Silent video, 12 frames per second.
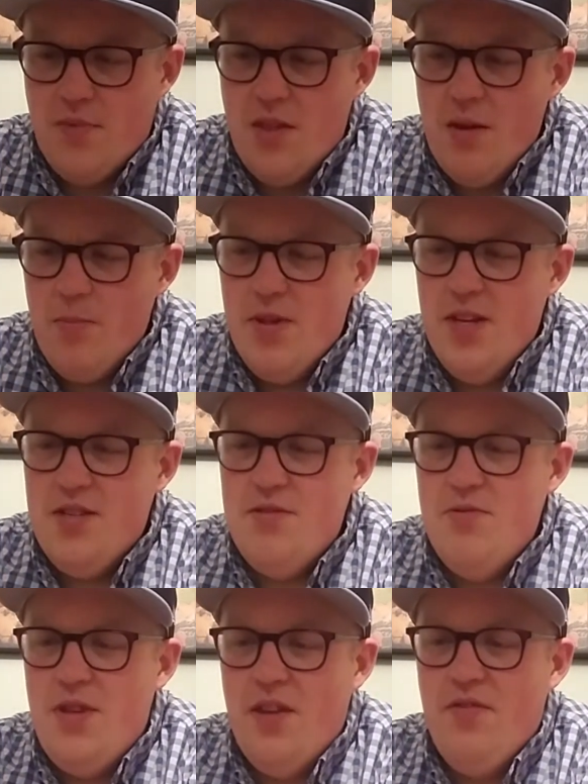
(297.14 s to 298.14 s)
But this,
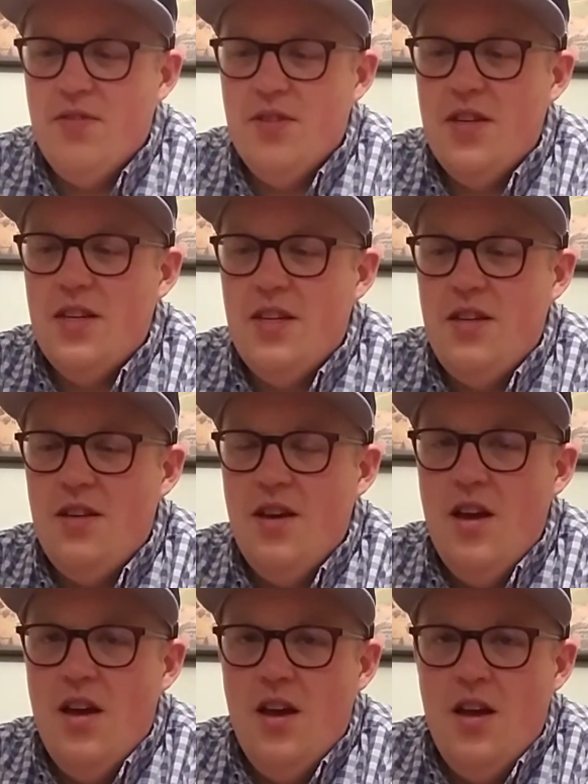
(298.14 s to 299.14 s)
you definitely
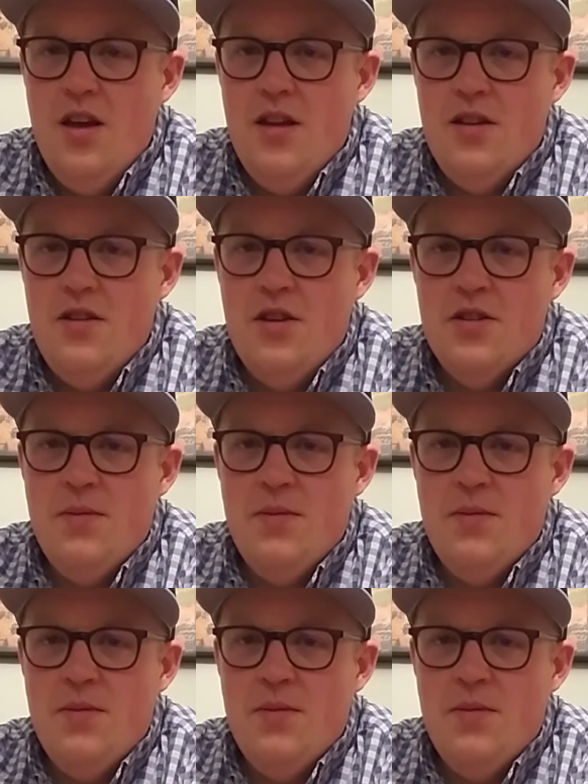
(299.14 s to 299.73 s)
You know,